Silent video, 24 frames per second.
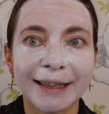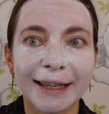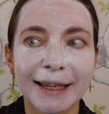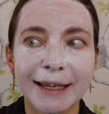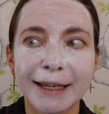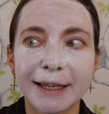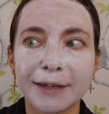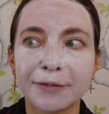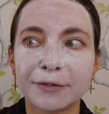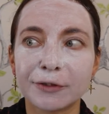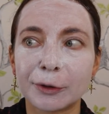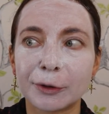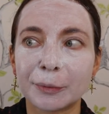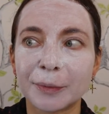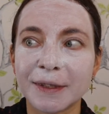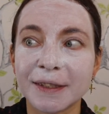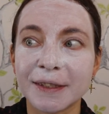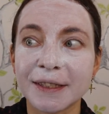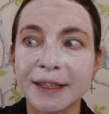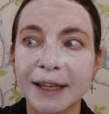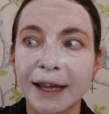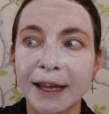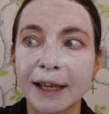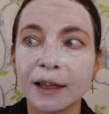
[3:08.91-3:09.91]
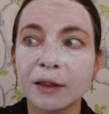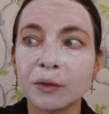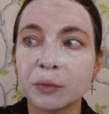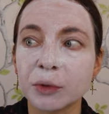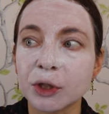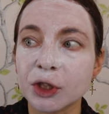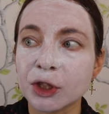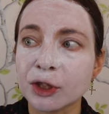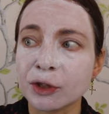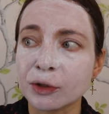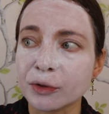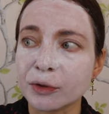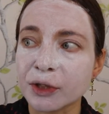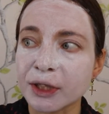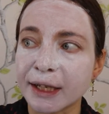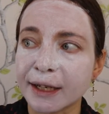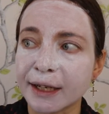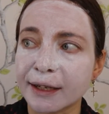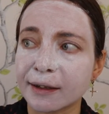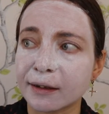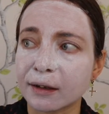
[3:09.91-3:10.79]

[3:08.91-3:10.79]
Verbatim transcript: thingy from the set which looks like